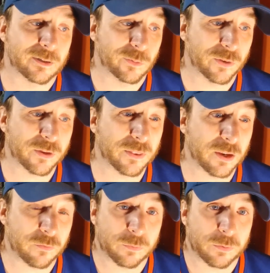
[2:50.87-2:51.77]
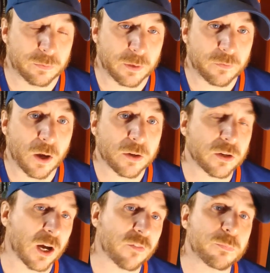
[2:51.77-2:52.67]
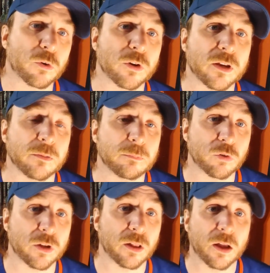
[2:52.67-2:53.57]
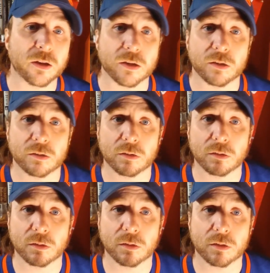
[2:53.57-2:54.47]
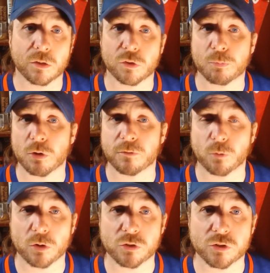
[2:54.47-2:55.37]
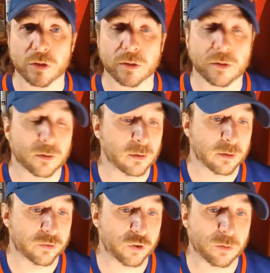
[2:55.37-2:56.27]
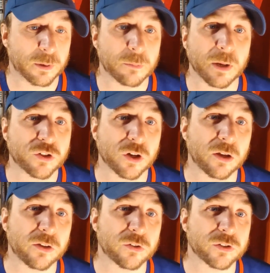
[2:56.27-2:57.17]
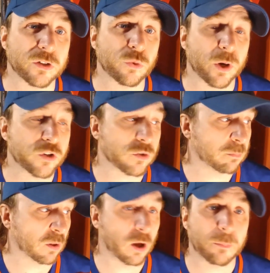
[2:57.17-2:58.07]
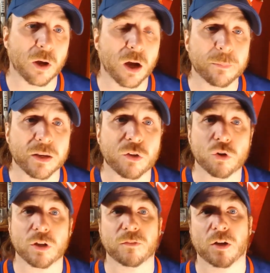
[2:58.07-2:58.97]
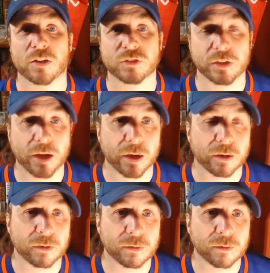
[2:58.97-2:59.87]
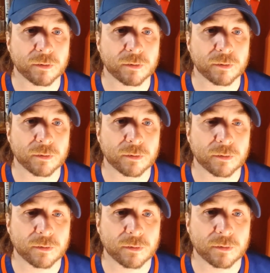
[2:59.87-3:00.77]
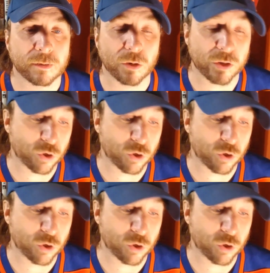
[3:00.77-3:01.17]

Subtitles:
well, then they've gotten off pretty lucky. They're pretty fortunate. This could have been a much uglier situation. Belal Muhammad, he could have lost an eye. He